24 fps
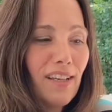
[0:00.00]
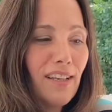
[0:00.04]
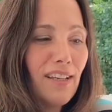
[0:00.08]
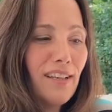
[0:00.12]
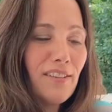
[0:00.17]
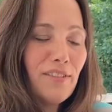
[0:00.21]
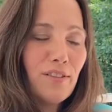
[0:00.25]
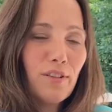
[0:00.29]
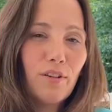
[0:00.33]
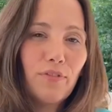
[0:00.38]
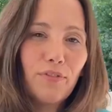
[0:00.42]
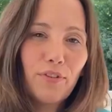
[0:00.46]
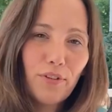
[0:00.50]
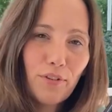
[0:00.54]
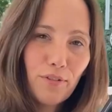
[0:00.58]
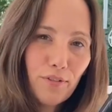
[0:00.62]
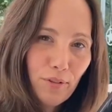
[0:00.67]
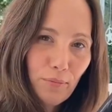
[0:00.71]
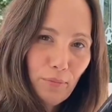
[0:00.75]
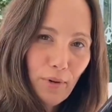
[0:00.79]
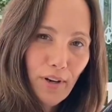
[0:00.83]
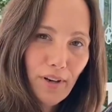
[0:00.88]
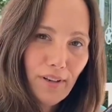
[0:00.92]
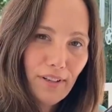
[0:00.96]
So if you're on the
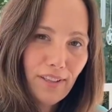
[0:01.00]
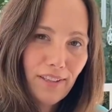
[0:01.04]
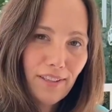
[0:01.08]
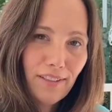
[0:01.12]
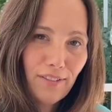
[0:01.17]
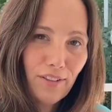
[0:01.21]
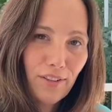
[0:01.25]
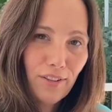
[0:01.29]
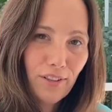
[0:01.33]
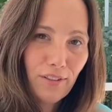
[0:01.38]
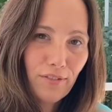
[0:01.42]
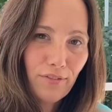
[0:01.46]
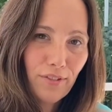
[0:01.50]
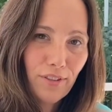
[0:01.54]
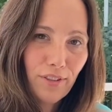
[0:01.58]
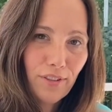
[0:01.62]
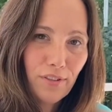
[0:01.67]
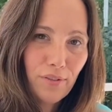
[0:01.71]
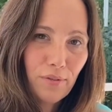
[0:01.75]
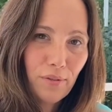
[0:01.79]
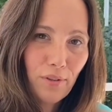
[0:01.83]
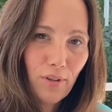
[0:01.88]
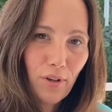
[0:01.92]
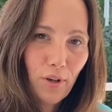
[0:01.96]
market looking for a
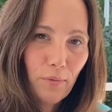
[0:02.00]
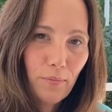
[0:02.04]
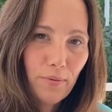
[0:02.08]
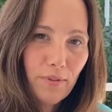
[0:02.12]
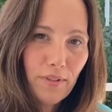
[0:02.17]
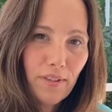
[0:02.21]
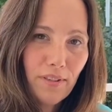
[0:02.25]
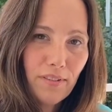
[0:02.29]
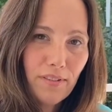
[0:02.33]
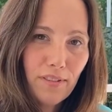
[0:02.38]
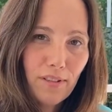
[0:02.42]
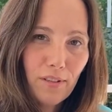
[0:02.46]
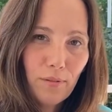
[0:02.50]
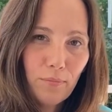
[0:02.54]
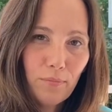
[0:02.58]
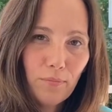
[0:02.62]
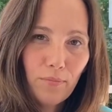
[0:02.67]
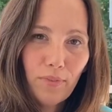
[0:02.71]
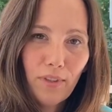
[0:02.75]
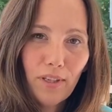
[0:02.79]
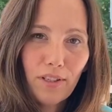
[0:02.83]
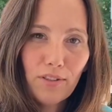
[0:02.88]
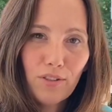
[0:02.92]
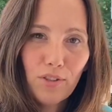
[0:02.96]
new alarm system
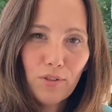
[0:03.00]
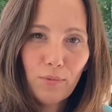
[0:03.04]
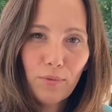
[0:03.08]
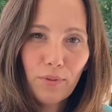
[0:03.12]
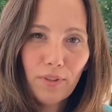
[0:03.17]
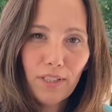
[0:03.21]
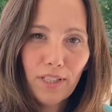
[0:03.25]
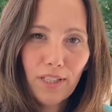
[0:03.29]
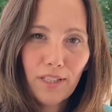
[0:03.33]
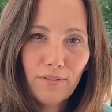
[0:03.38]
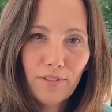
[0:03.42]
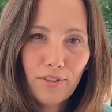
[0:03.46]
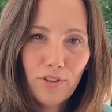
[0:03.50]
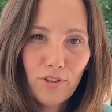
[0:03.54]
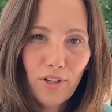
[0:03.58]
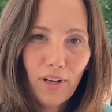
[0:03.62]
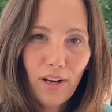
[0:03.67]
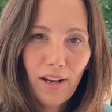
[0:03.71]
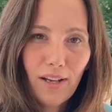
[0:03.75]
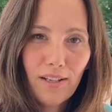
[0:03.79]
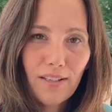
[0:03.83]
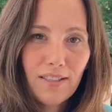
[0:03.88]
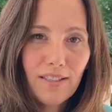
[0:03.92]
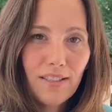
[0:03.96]
that you want to give a
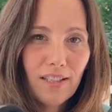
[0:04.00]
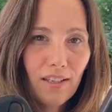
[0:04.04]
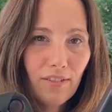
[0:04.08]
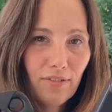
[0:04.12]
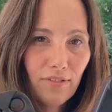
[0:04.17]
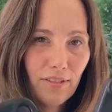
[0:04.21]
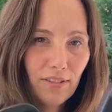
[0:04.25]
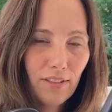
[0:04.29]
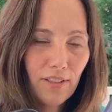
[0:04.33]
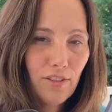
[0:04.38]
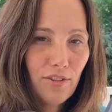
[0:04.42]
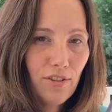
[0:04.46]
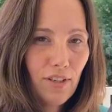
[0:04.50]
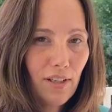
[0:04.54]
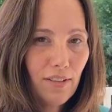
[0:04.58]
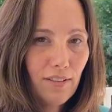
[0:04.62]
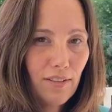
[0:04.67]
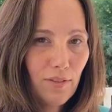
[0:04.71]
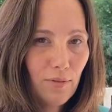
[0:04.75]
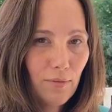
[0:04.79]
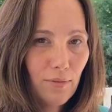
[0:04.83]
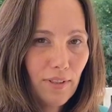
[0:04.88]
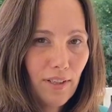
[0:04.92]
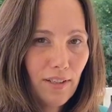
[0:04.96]
try, definitely try
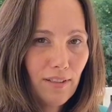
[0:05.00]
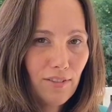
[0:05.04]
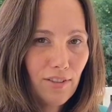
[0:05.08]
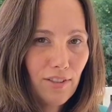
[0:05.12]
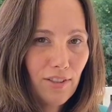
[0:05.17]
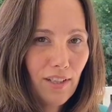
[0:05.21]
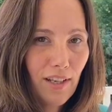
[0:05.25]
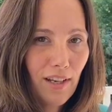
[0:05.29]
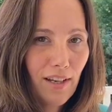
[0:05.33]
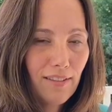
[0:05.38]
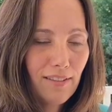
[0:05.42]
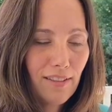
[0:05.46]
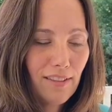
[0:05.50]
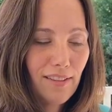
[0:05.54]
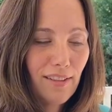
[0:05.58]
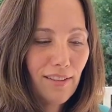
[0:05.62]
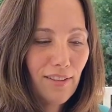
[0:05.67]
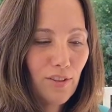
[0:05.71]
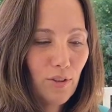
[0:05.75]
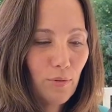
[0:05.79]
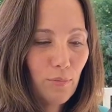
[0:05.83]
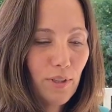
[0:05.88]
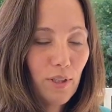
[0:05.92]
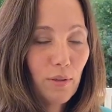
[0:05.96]
this one out, you guys. I think
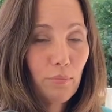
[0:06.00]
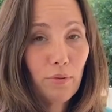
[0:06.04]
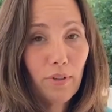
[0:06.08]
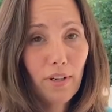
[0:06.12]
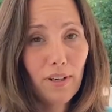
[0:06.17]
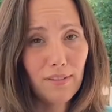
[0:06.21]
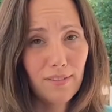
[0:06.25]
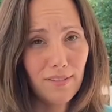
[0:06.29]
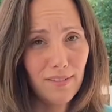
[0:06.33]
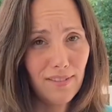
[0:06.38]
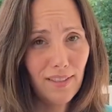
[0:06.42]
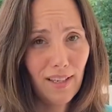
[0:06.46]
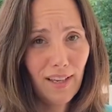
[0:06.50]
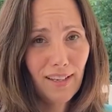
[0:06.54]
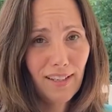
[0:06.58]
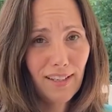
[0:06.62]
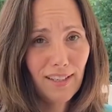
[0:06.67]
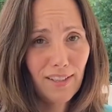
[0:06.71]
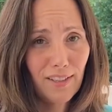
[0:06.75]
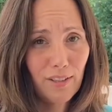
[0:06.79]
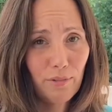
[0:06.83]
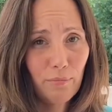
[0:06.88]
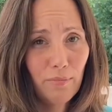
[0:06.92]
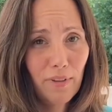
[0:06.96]
you'll be impressed as I
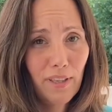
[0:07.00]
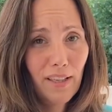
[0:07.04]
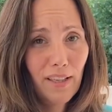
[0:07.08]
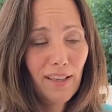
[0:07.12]
am.